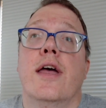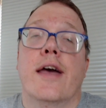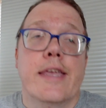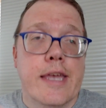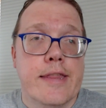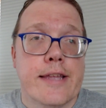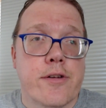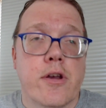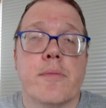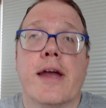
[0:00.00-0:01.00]
Again, I
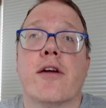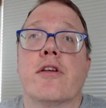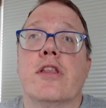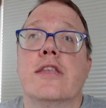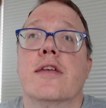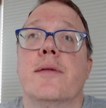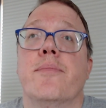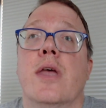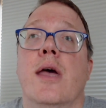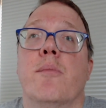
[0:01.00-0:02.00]
already linked
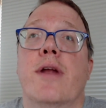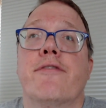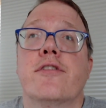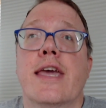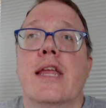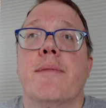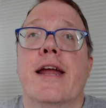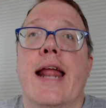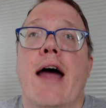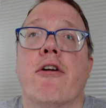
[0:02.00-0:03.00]
it. But after taking
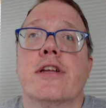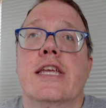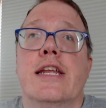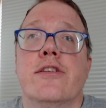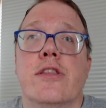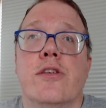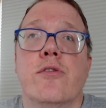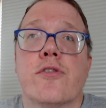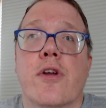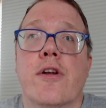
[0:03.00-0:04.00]
about an hour to get into the
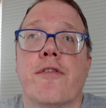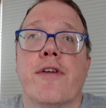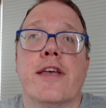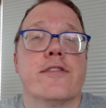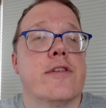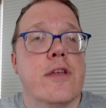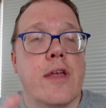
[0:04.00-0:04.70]
user interface,